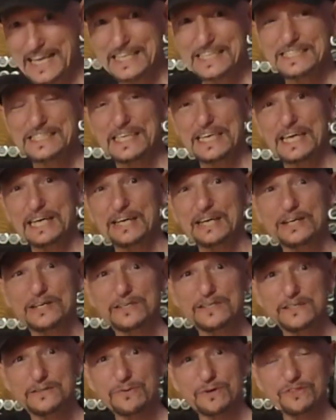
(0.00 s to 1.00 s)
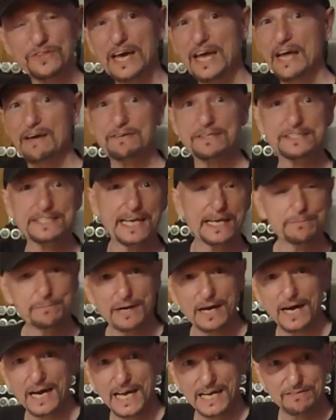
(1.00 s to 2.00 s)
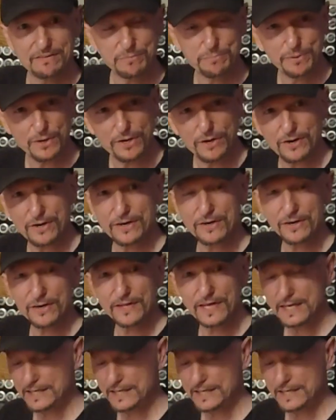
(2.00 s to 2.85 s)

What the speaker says: can tell without having to take my hive apart and all